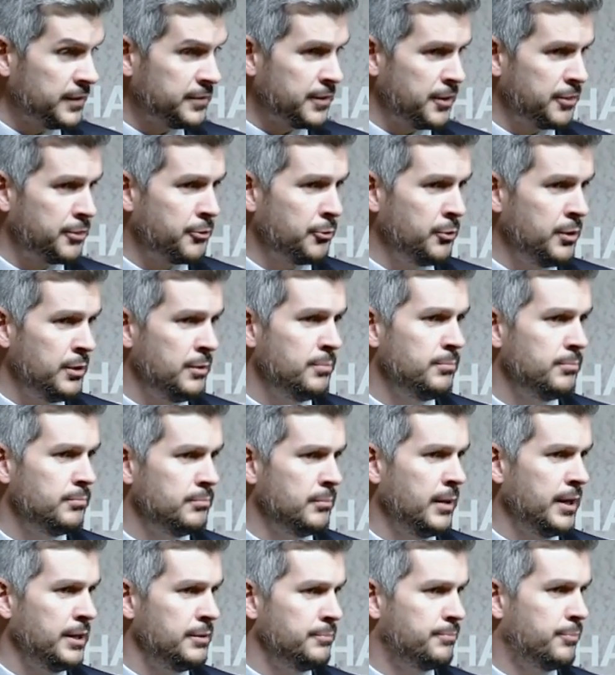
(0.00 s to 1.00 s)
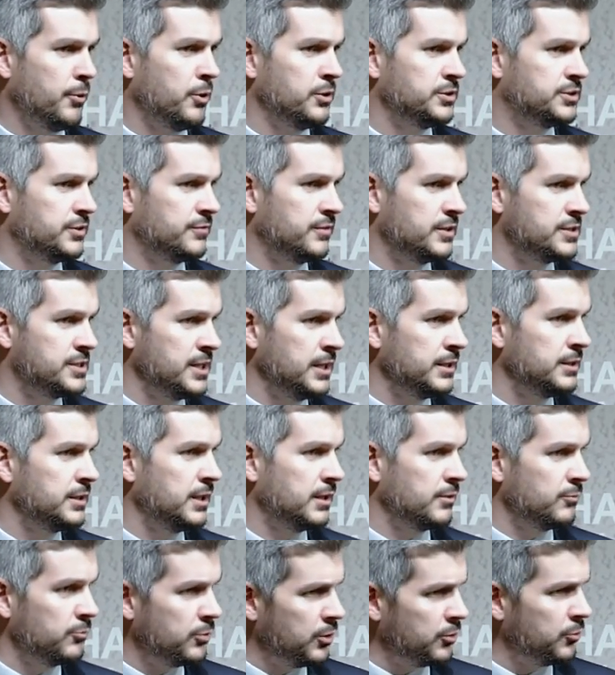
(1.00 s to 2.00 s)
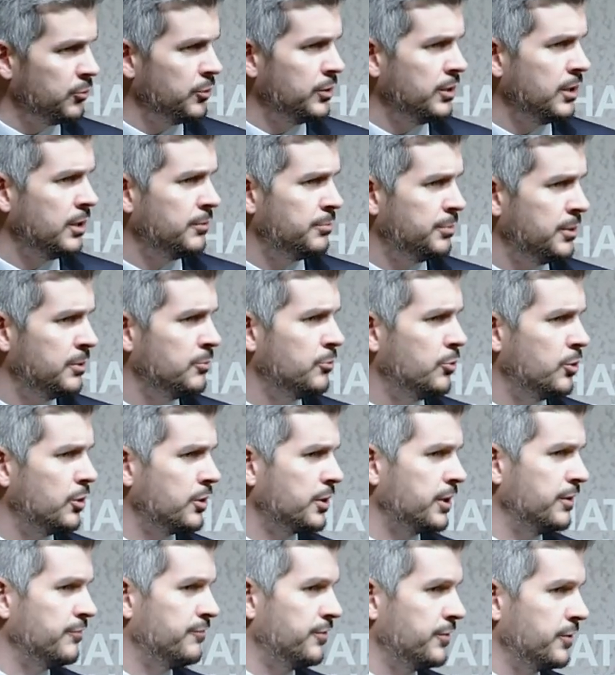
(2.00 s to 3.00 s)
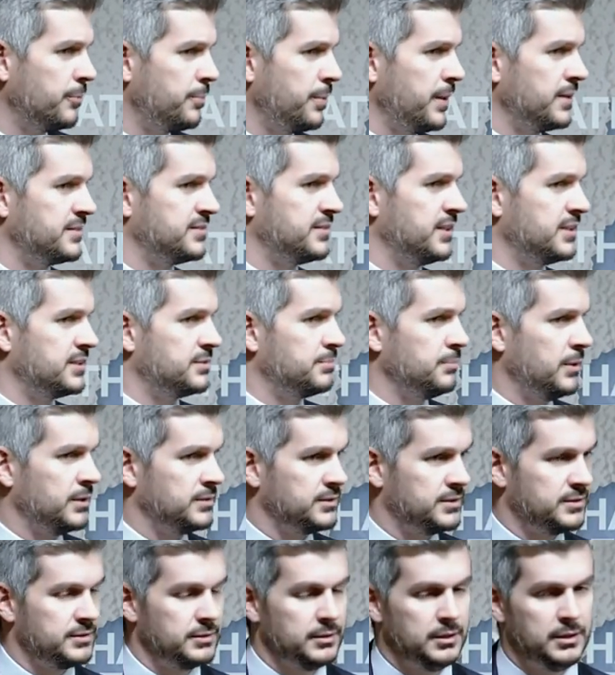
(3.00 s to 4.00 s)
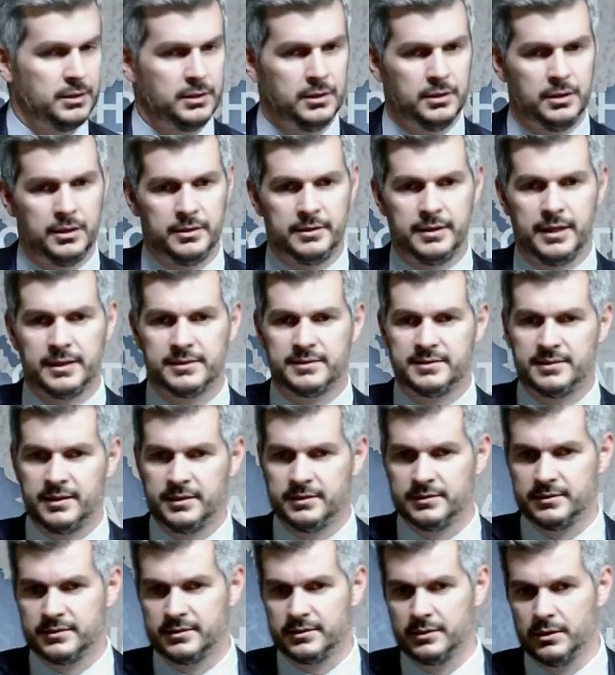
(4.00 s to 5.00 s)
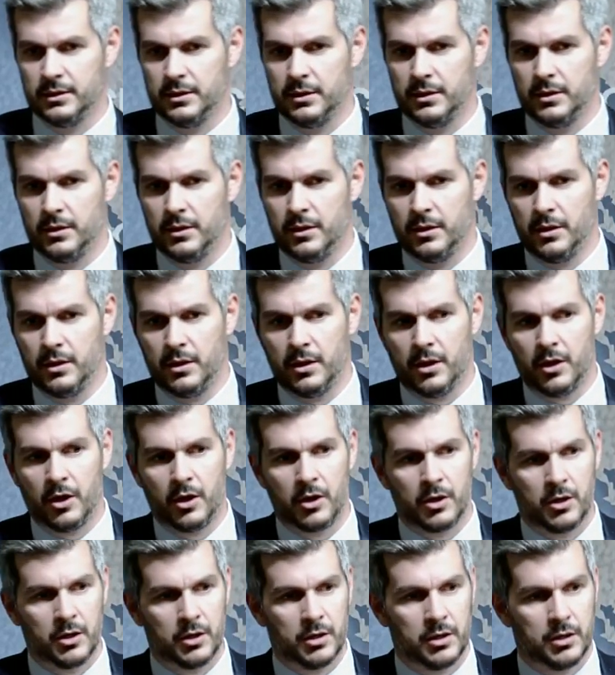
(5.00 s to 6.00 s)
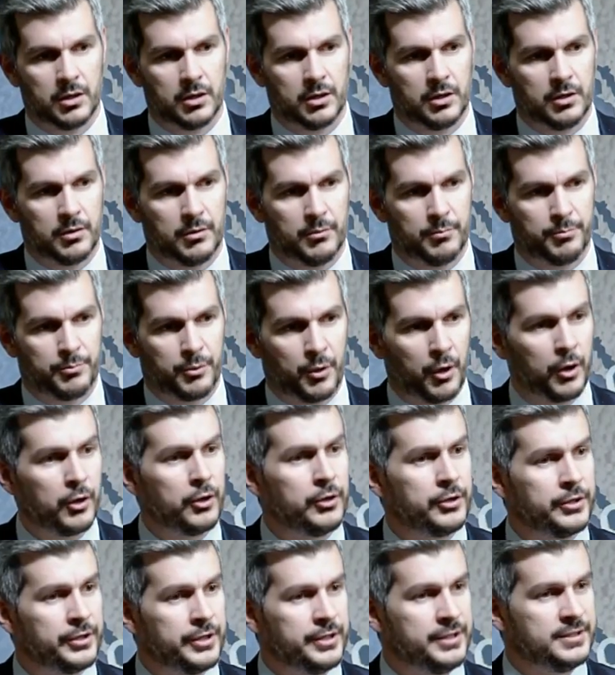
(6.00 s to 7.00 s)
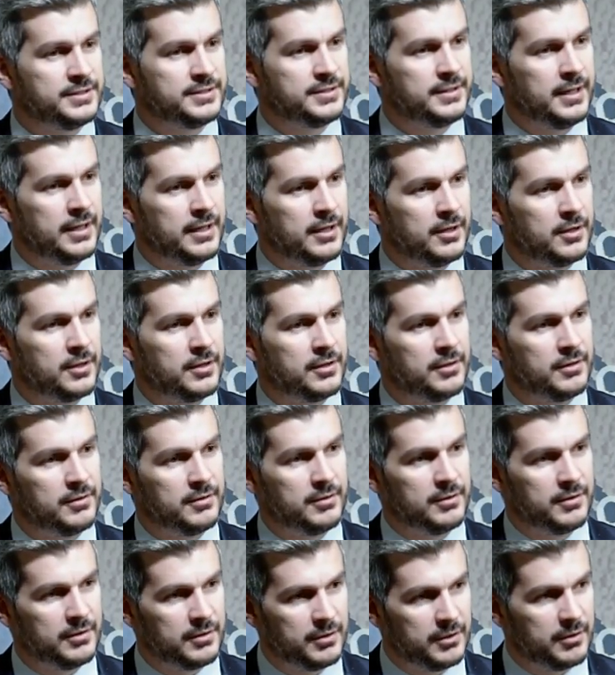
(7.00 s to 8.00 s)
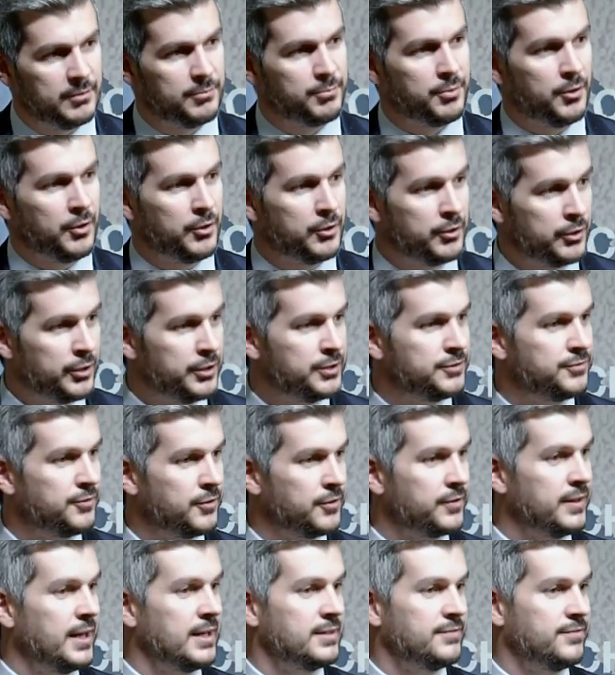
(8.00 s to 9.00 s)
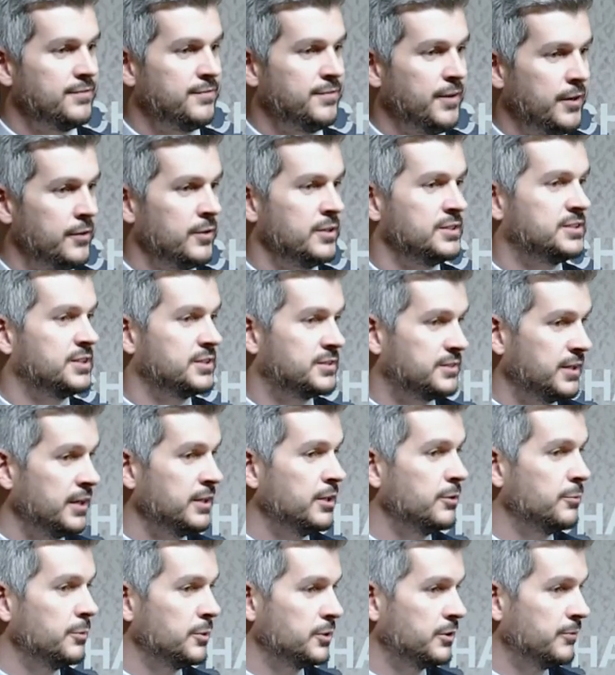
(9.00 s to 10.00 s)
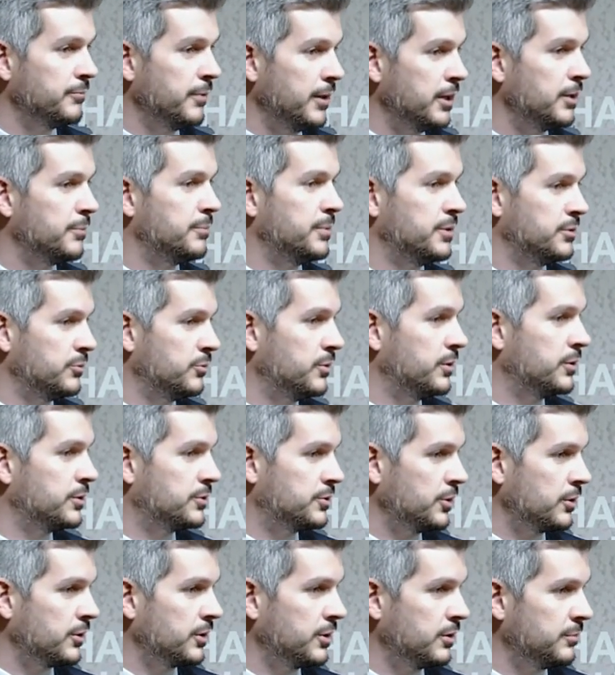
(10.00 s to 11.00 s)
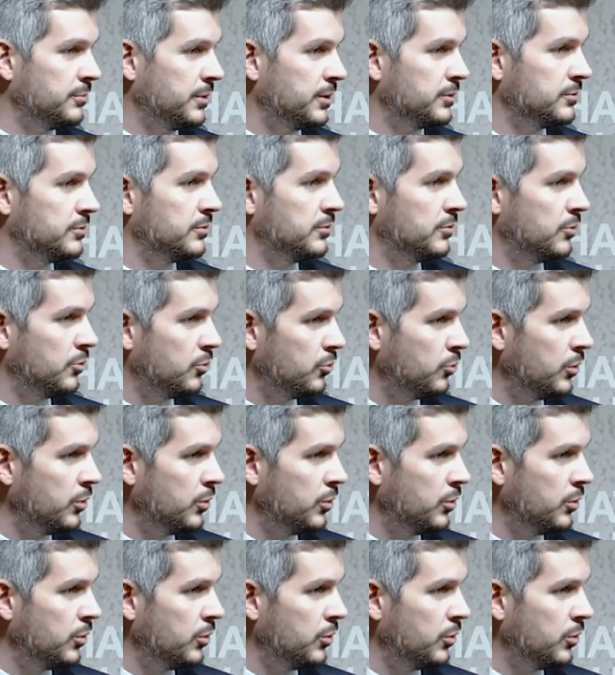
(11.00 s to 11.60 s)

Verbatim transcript: that the three main points of agenda where we have been working for the past 6 months in that sense are priorities that are priorities for that fair and sustainable development we are talking about.